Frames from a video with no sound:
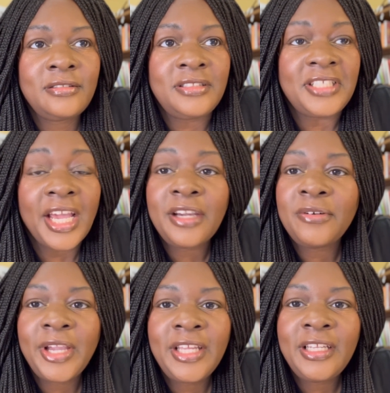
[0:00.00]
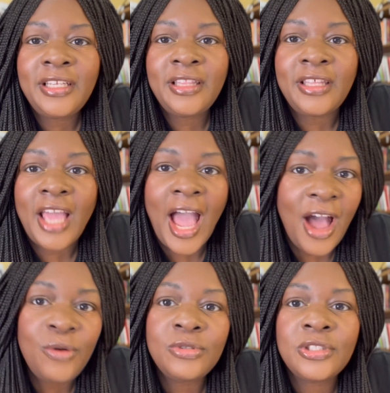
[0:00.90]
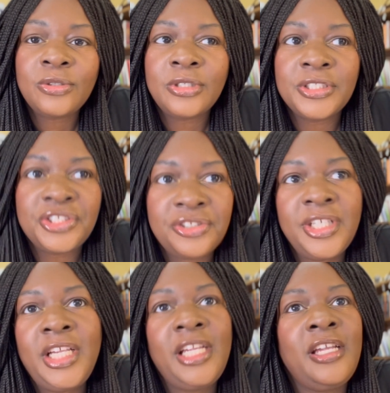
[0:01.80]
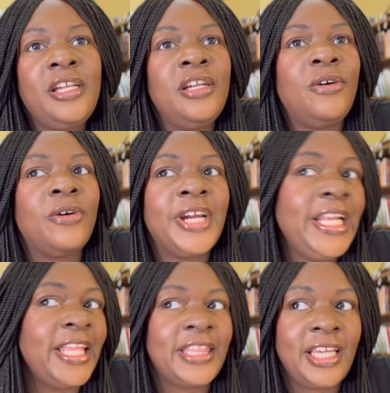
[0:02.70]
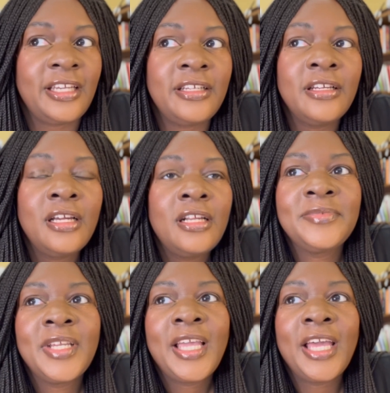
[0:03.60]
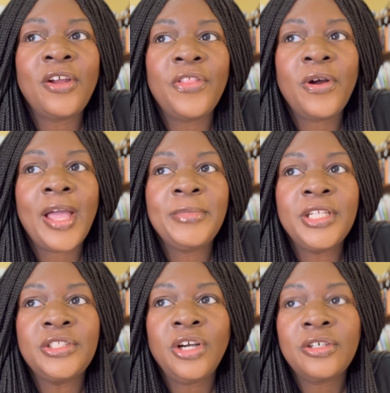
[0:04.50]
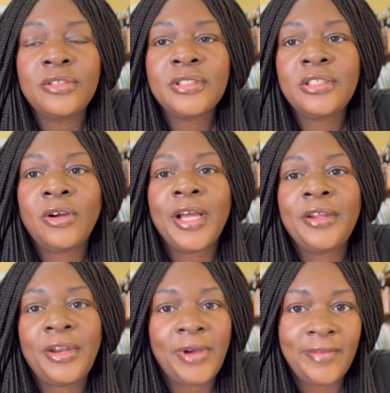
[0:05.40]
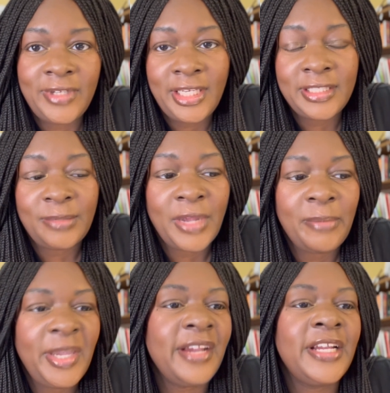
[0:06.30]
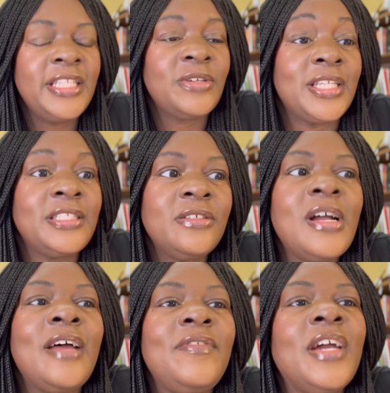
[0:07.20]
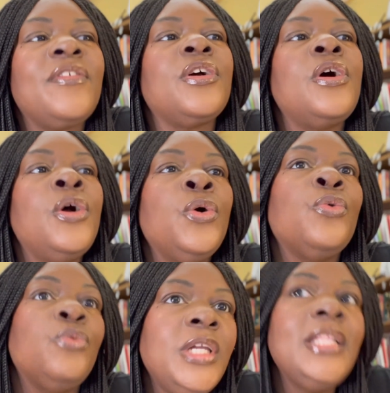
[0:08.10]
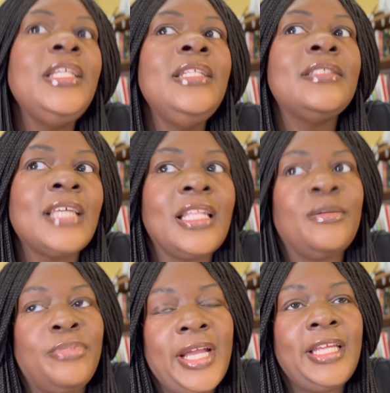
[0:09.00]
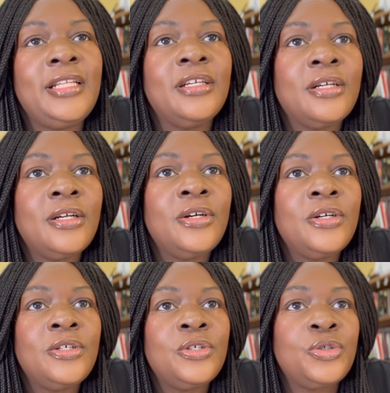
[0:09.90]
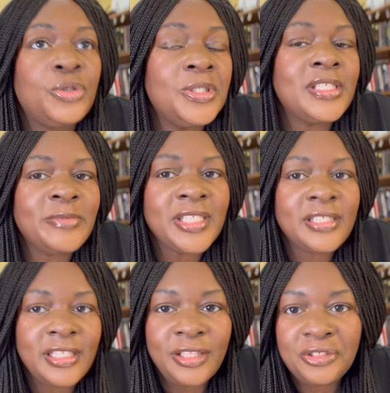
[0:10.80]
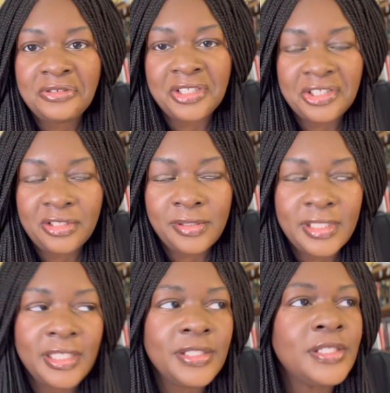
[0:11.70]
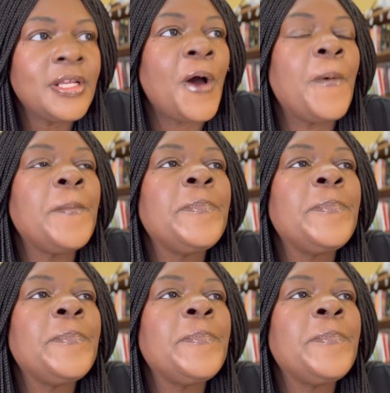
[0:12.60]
decorated the house or a tree or anything. And although I'm an adult, you know, I don't have any kids, I'm not married, so I still have never really celebrated Christmas in the traditional sense. So